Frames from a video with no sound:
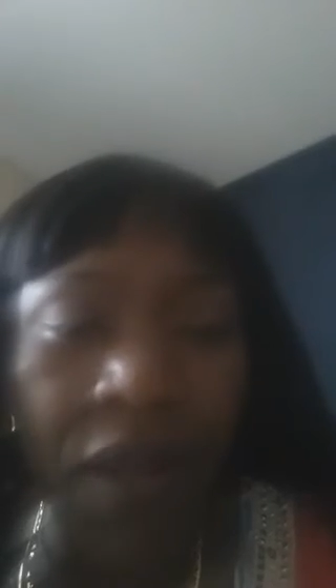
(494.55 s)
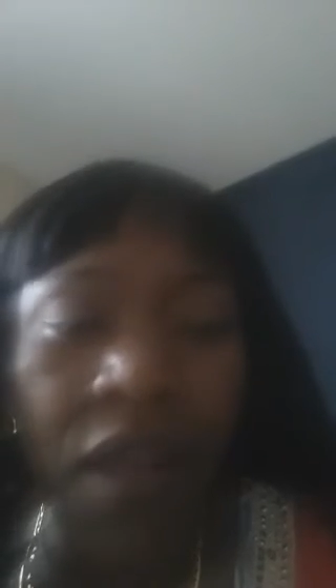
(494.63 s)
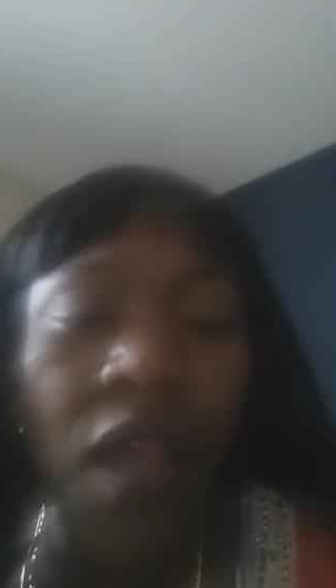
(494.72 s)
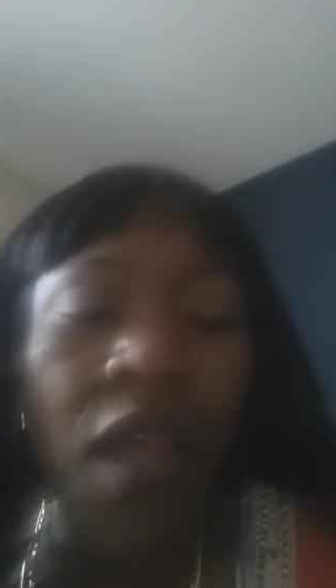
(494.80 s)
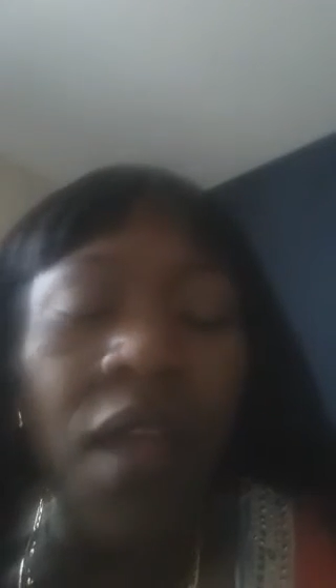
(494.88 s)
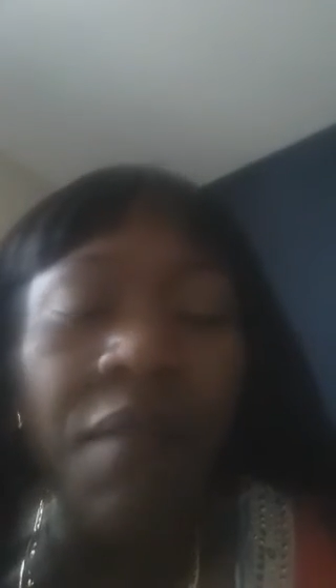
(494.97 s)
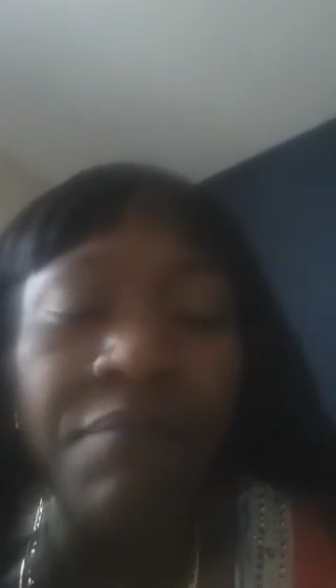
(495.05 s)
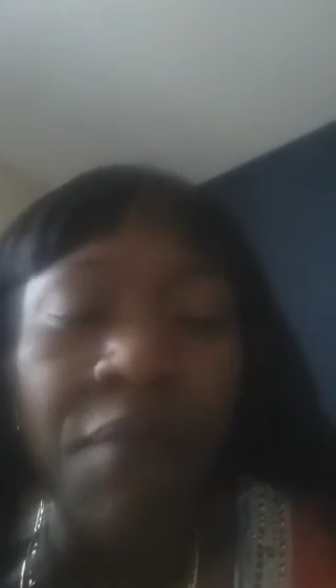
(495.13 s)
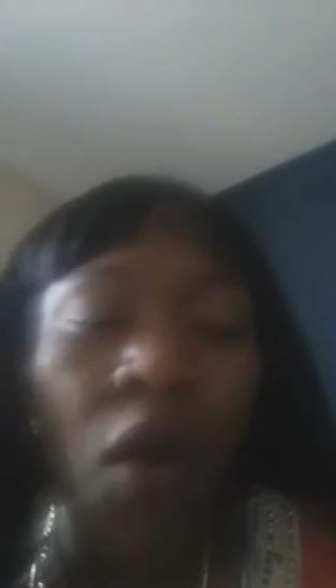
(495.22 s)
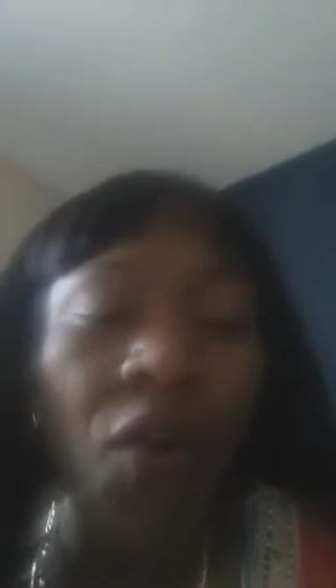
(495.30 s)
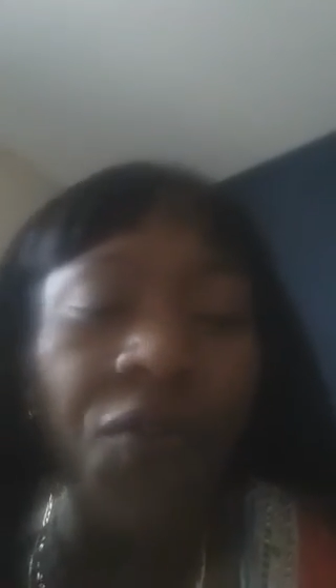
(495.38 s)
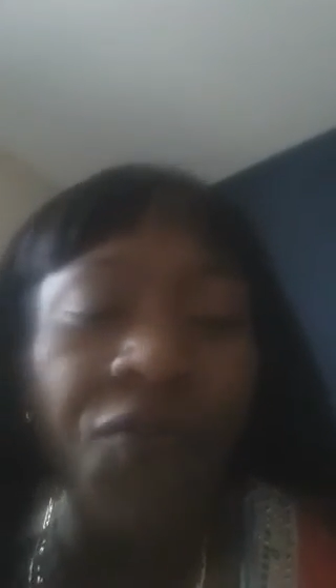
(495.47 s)

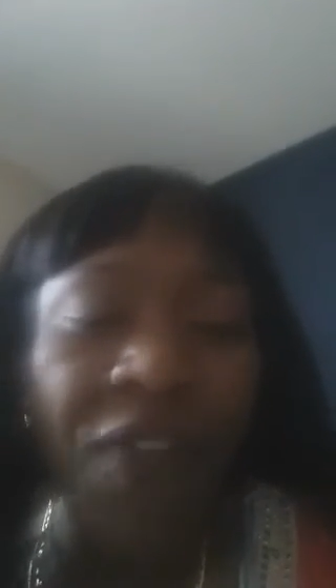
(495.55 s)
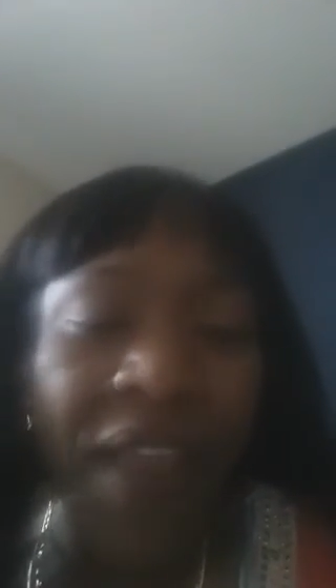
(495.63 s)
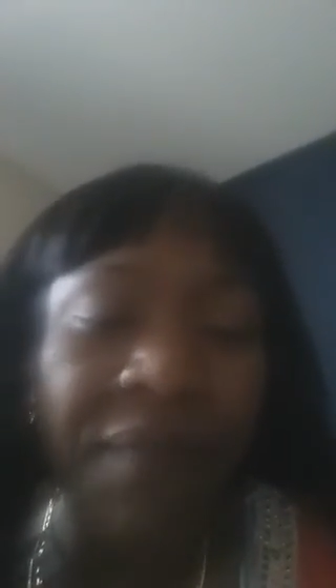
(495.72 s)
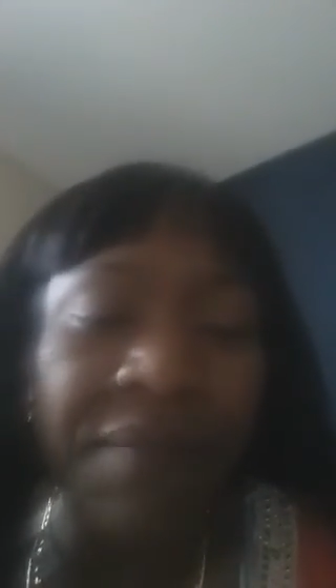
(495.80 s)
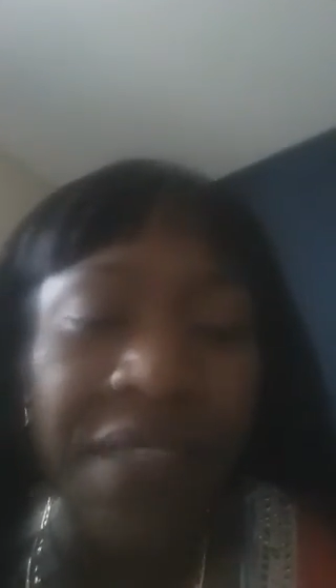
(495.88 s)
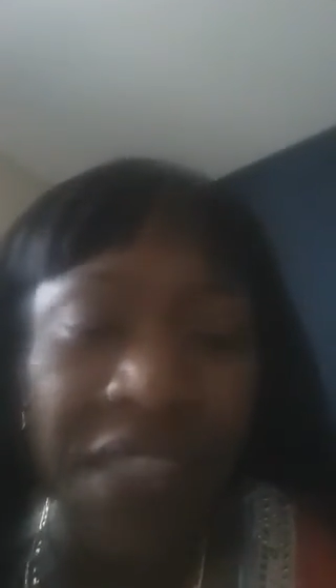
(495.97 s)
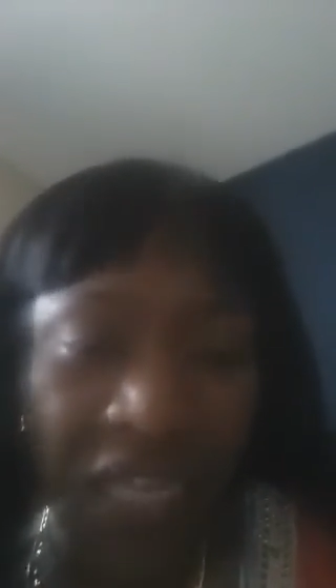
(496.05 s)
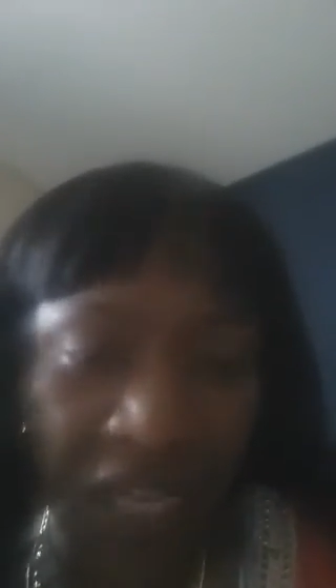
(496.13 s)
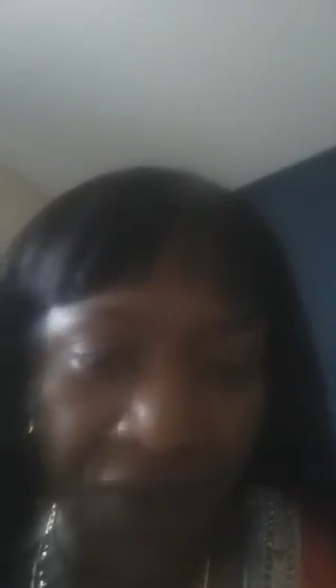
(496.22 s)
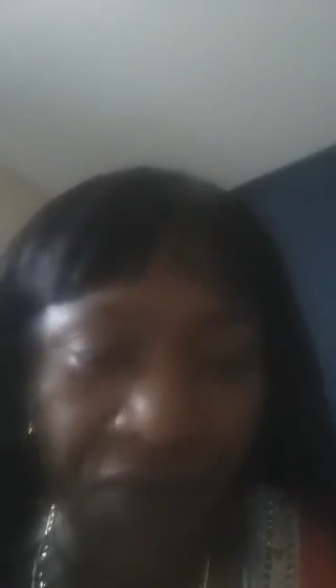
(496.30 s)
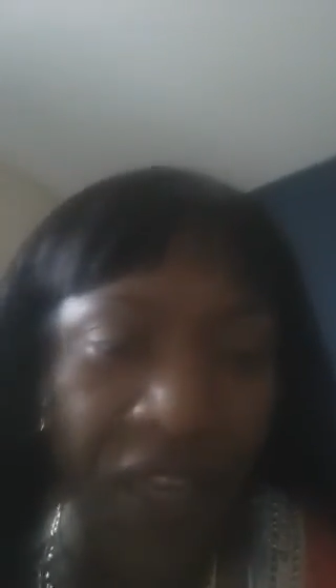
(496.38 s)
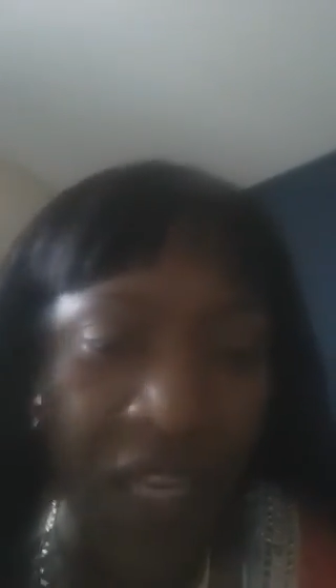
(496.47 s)
MoFim
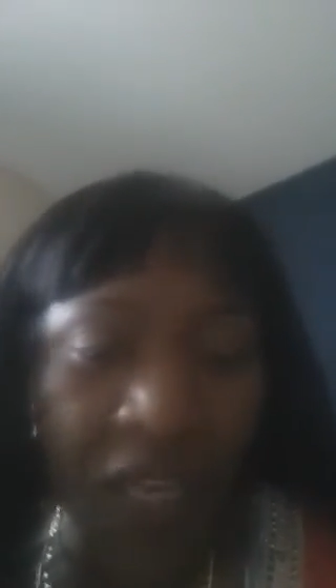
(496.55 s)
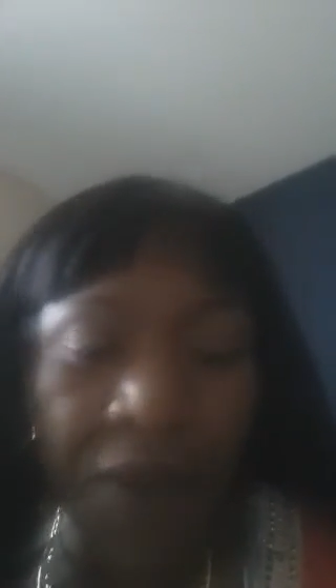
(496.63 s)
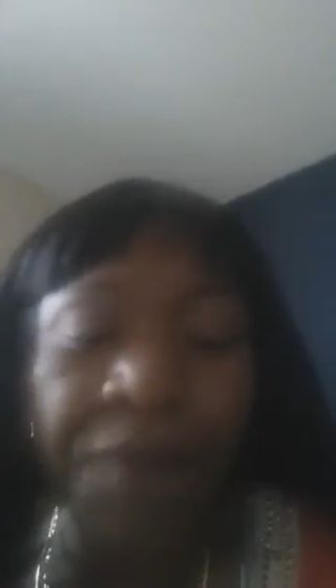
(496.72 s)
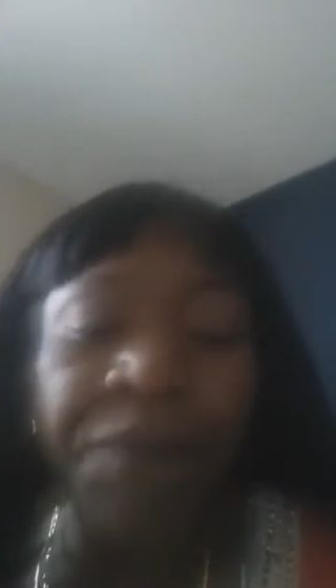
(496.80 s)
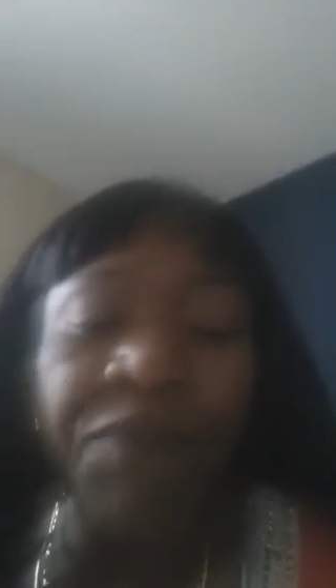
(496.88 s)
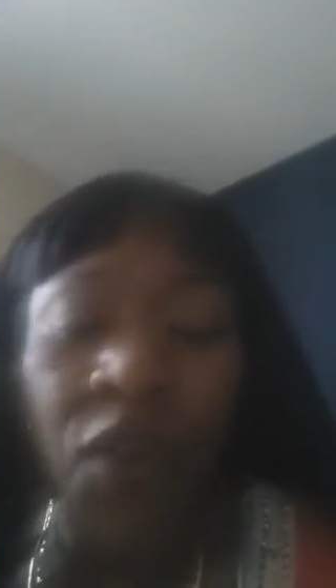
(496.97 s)
TV on